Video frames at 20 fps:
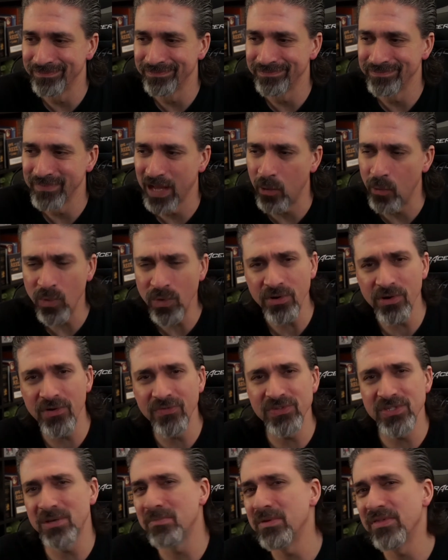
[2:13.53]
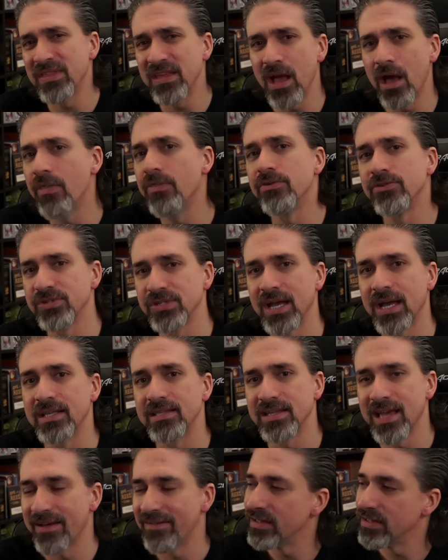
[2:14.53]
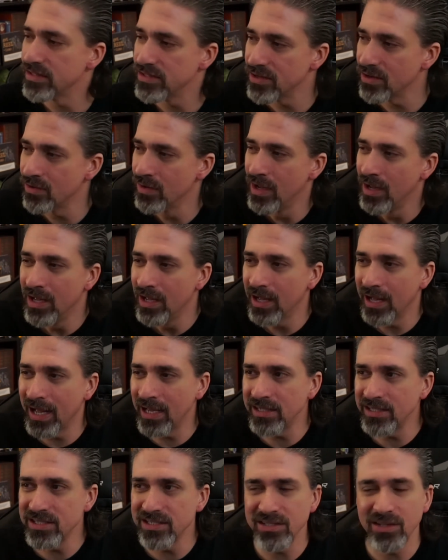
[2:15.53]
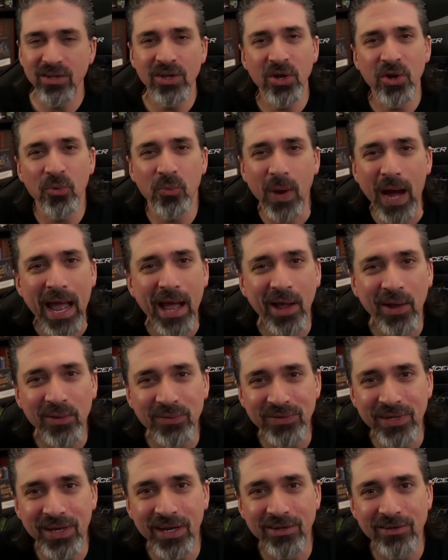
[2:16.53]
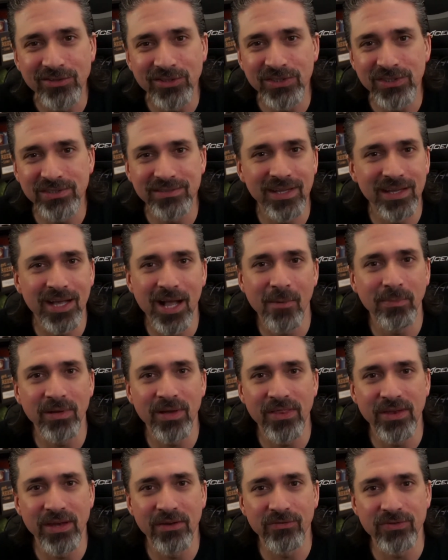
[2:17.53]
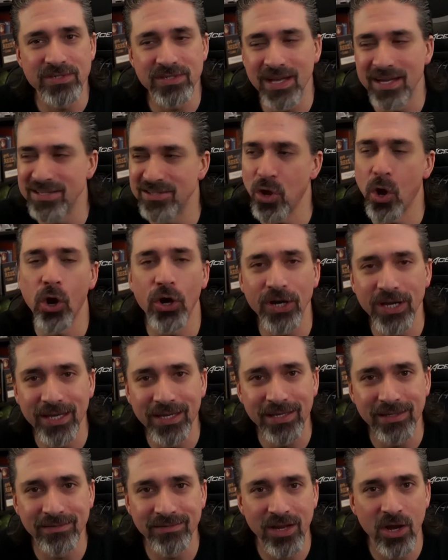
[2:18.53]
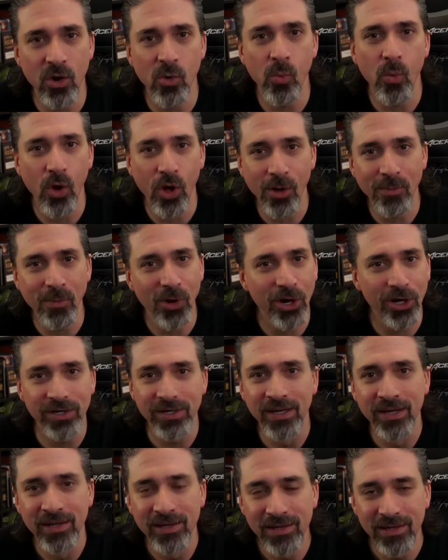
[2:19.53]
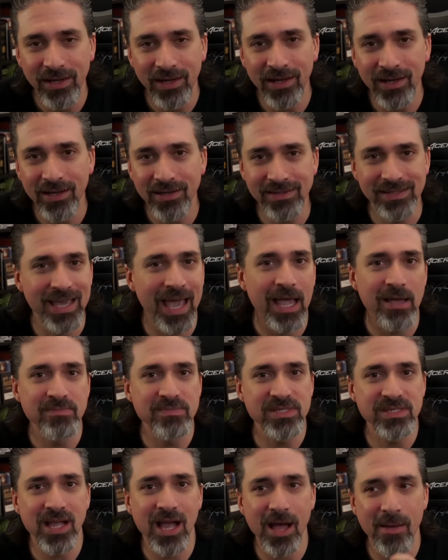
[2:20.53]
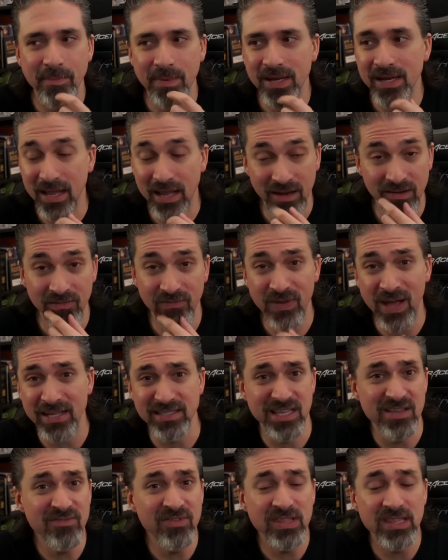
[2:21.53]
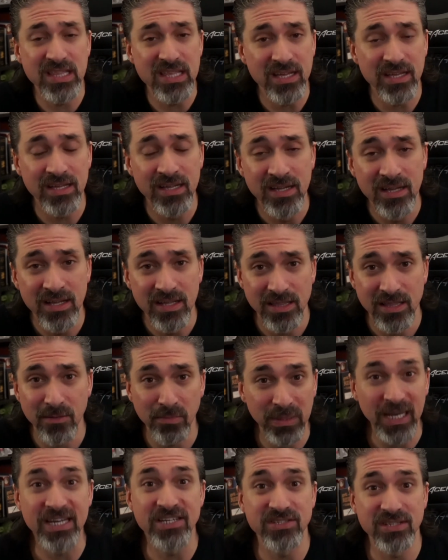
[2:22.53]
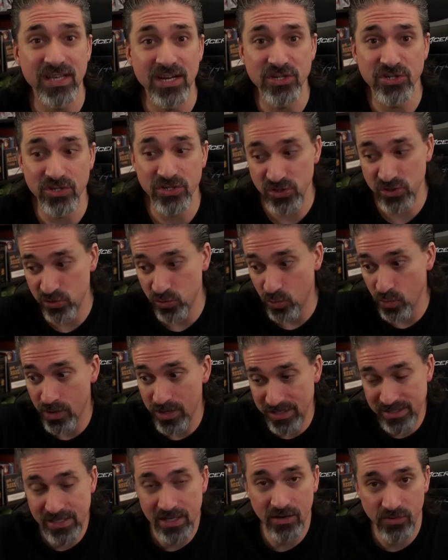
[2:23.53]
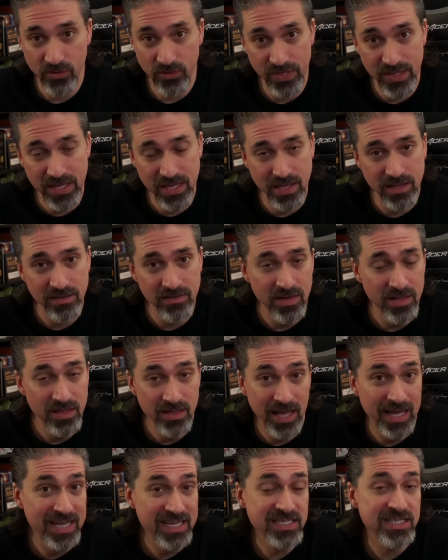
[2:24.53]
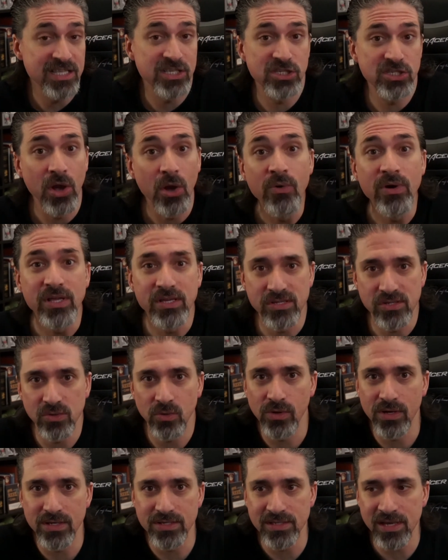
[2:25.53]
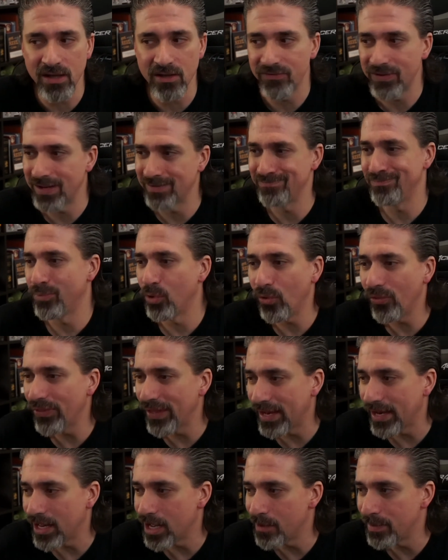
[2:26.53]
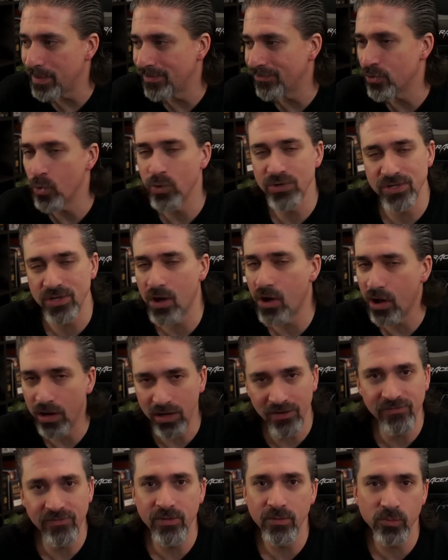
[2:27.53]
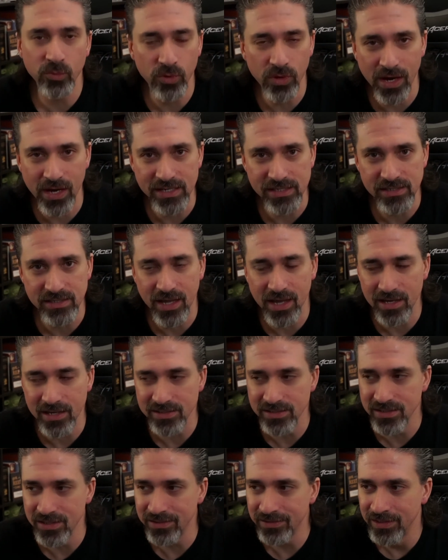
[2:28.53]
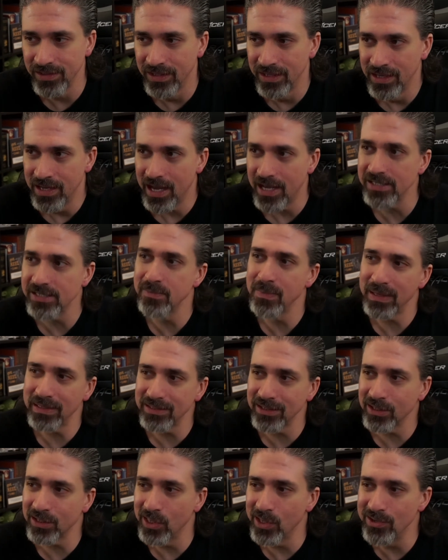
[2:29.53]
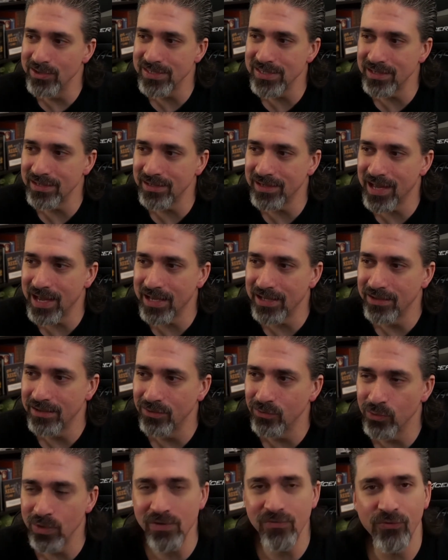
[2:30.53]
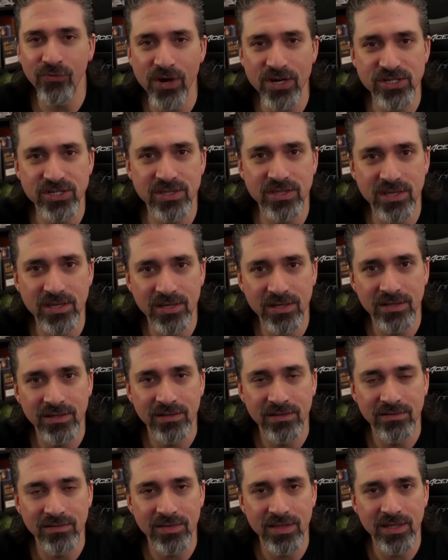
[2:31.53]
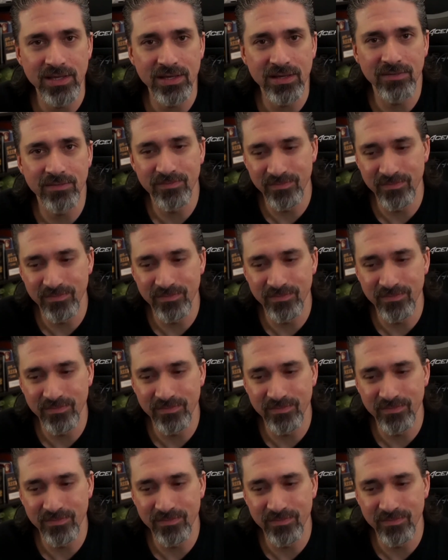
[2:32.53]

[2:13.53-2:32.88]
I wonder if some of the other sites have it. So I just look around, you know, just a couple of the different sites, Target, and, you know, Walmart, GameStop. And in fact, even the PlayStation store itself, or the Sony store itself, I pulled that up, and of course, all of them were out of stock. So I was about to close it, and I refreshed my